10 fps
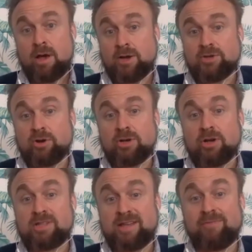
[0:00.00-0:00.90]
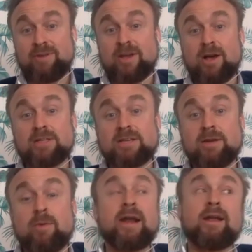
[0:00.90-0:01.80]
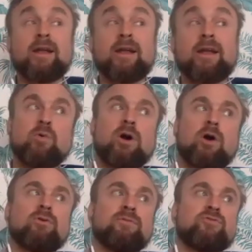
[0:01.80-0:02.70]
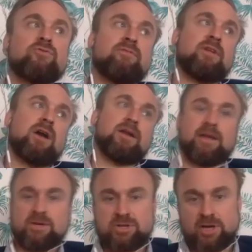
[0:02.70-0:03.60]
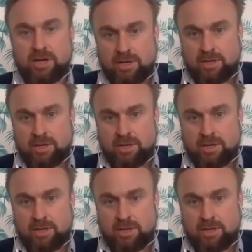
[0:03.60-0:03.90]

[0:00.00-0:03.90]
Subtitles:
And a dog definitely can't say, you know what, I'd like to be more golden retriever-like next year.